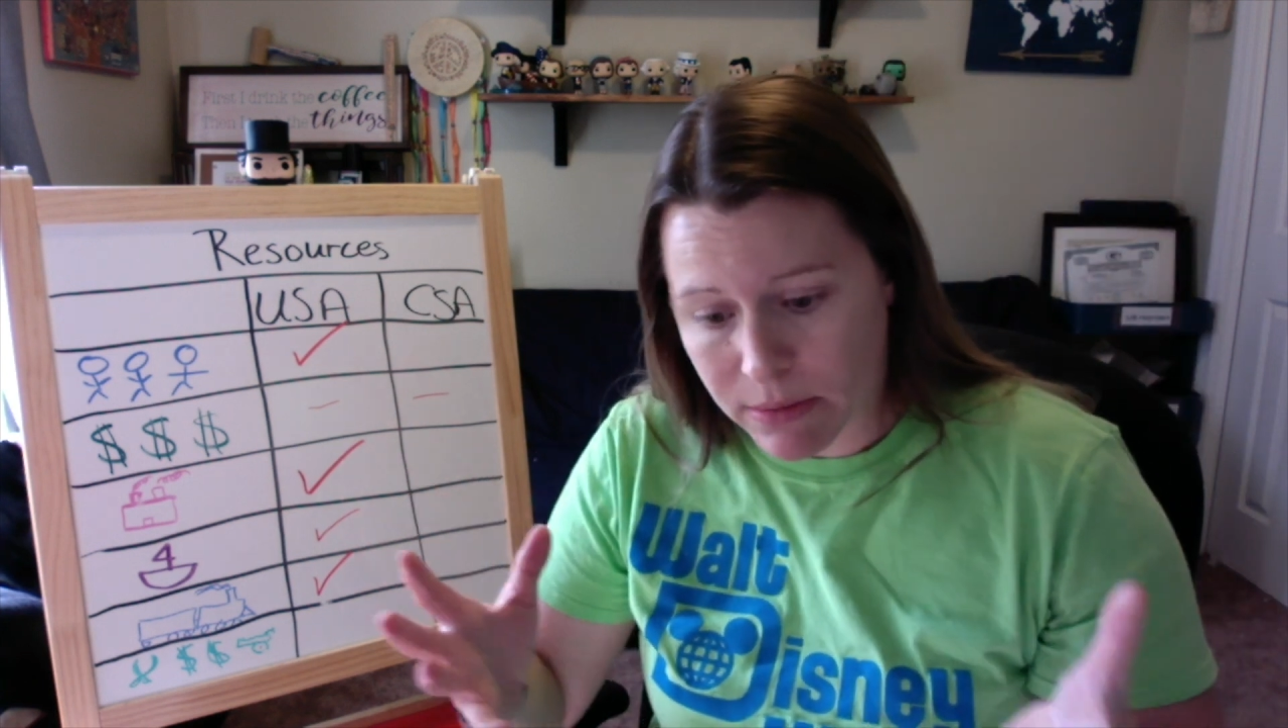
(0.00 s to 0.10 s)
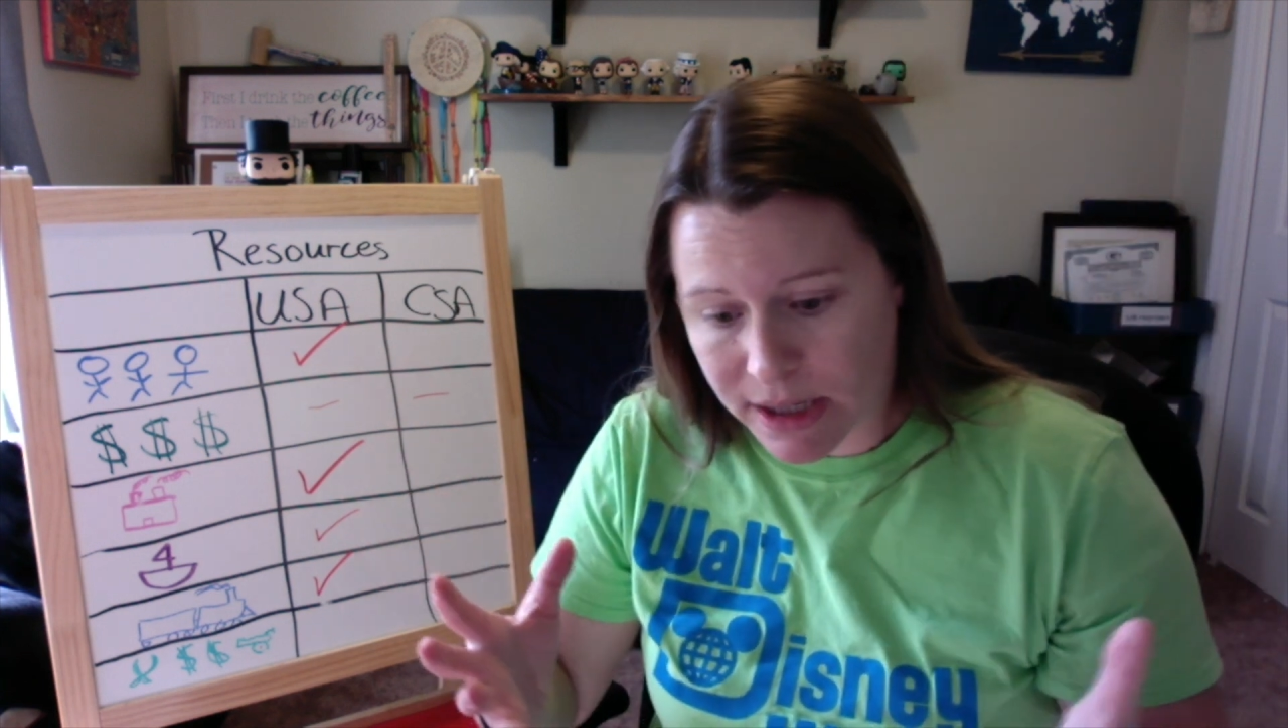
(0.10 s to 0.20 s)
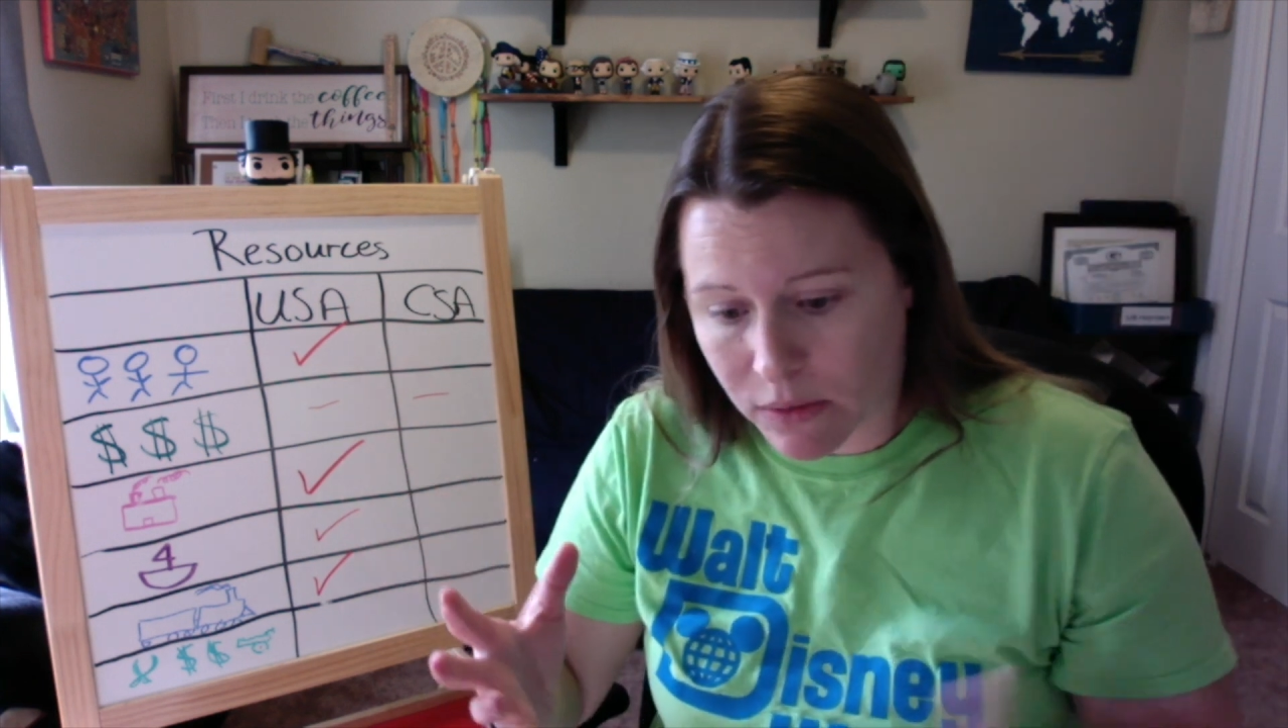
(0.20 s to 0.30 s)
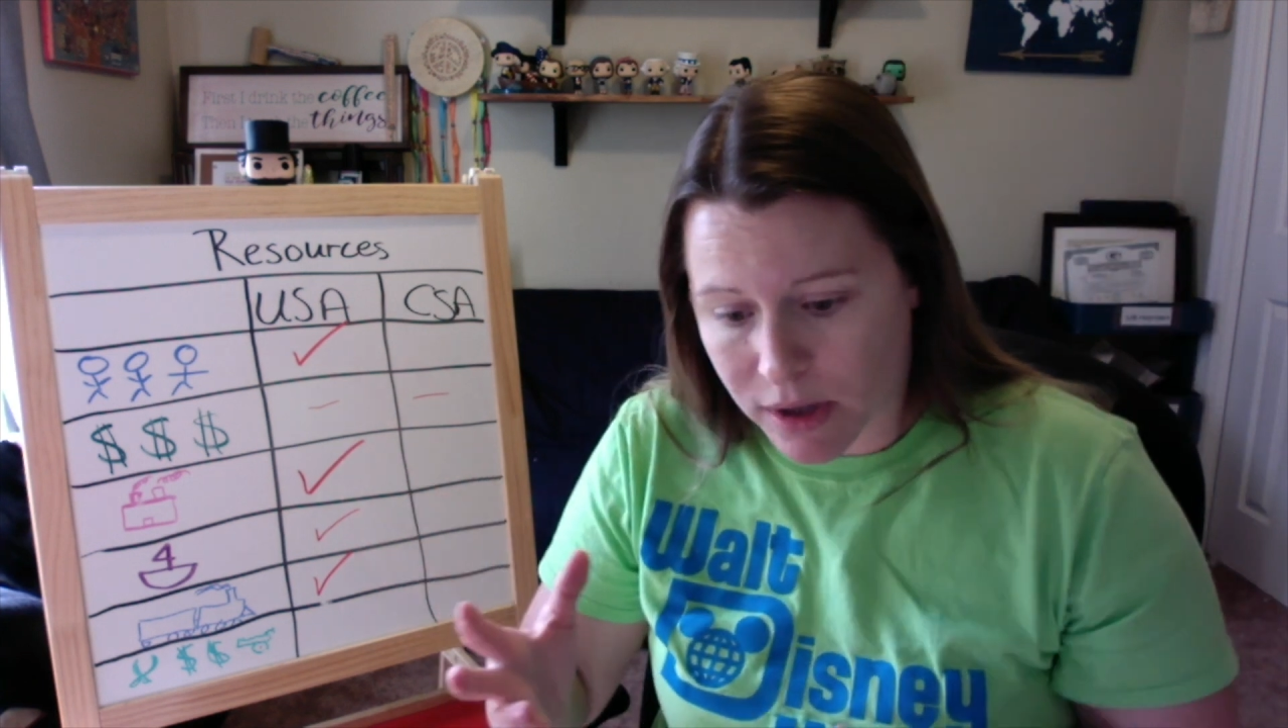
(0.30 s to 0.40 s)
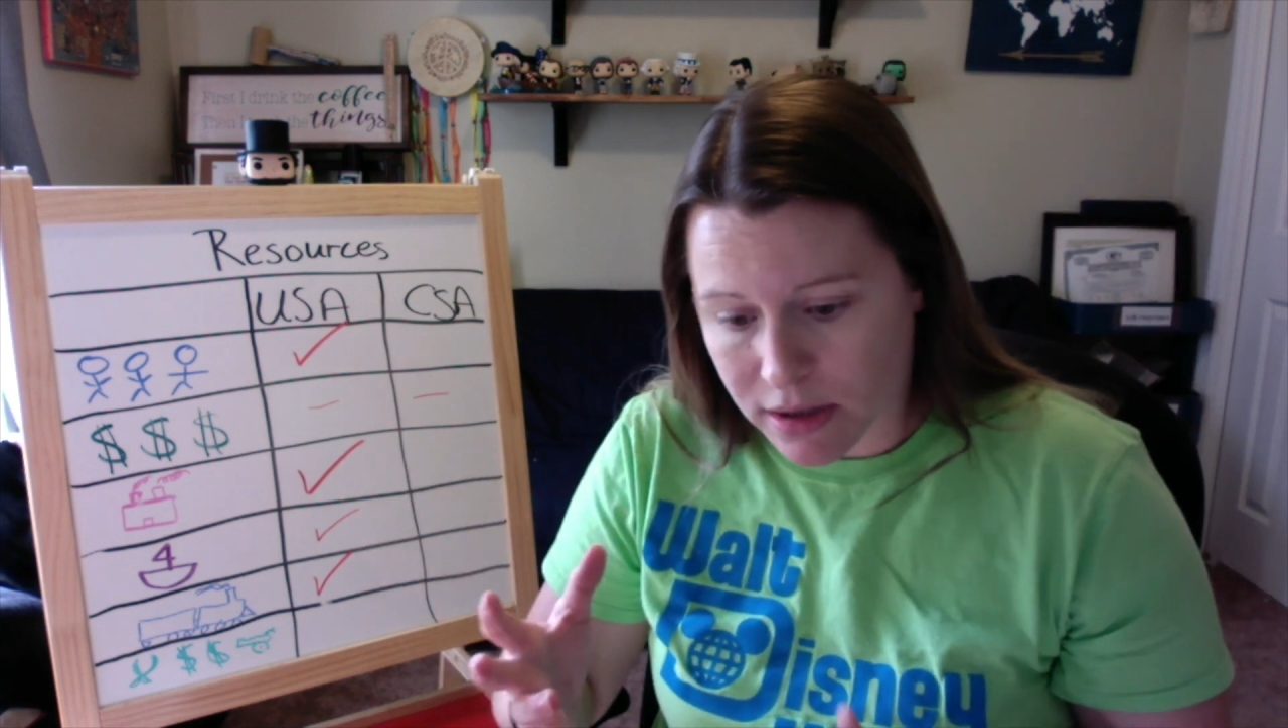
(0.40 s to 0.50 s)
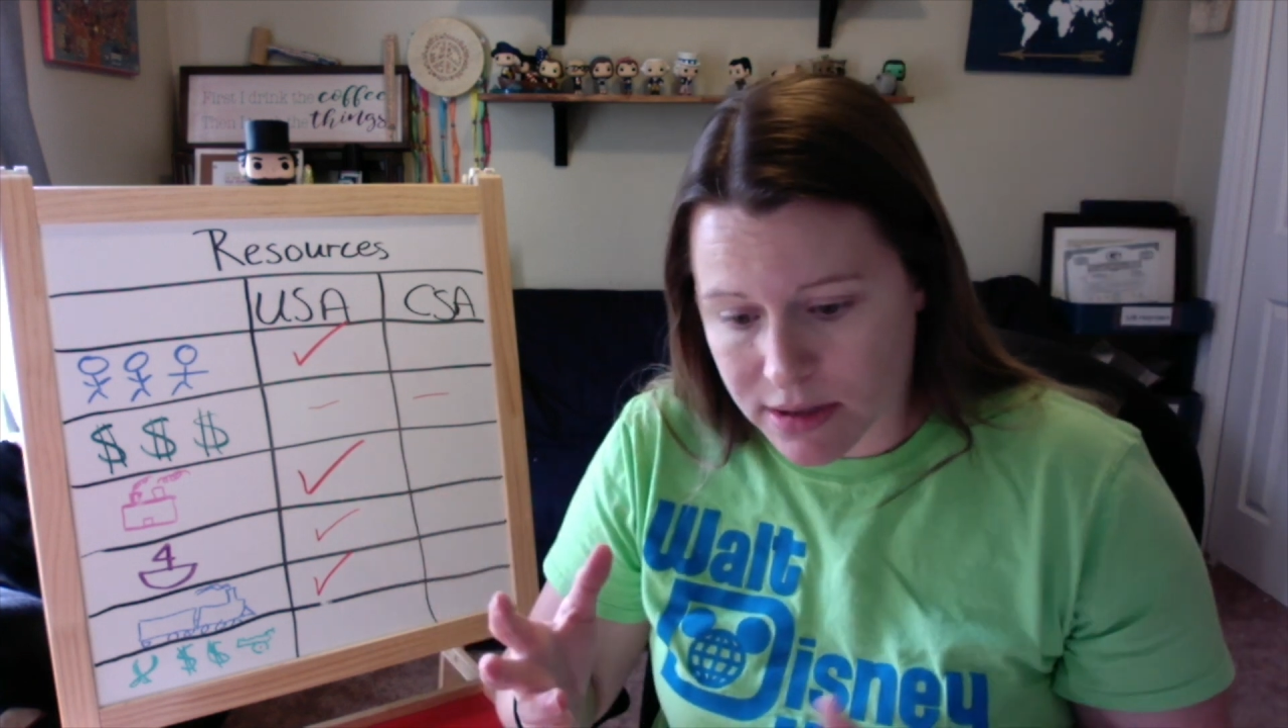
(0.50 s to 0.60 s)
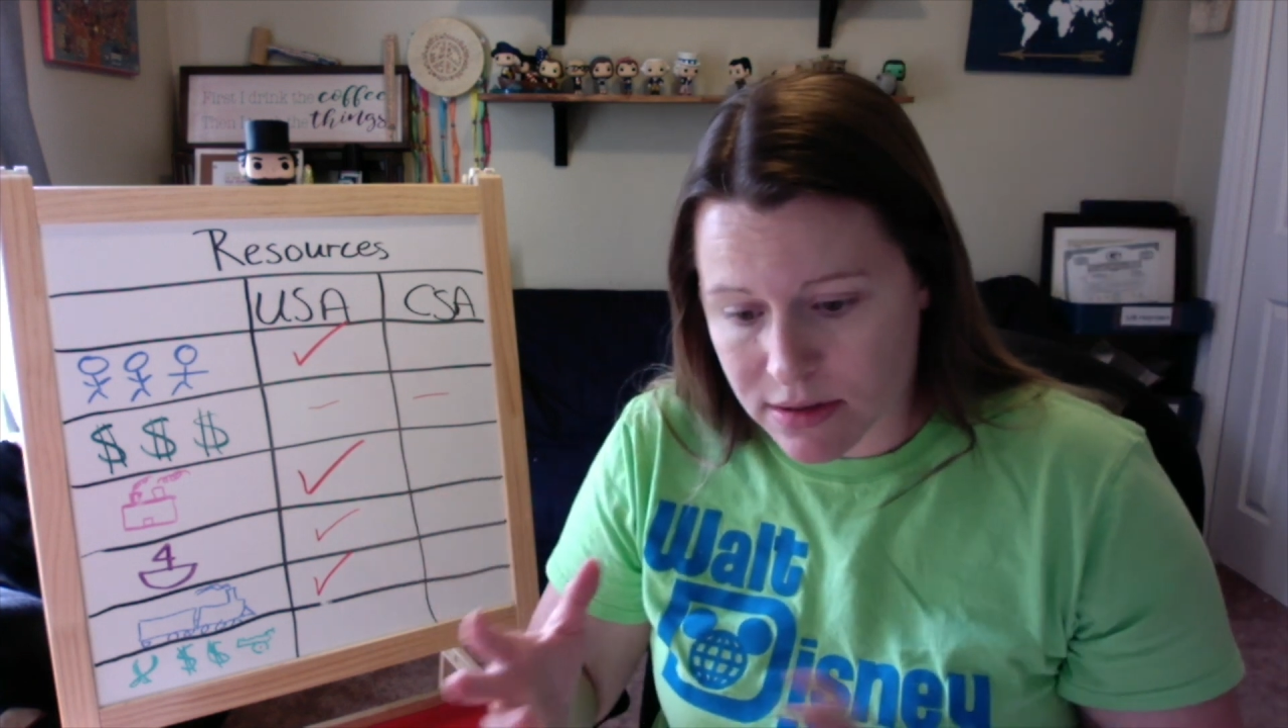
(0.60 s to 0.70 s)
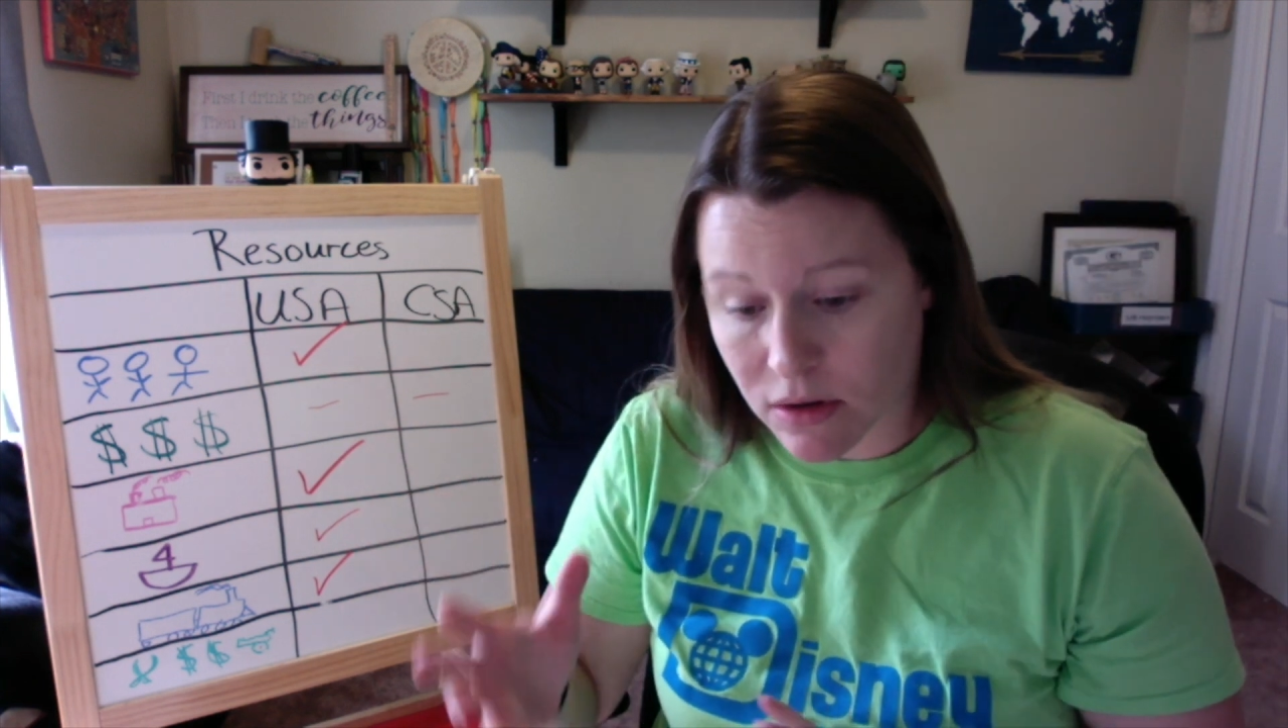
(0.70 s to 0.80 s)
money works,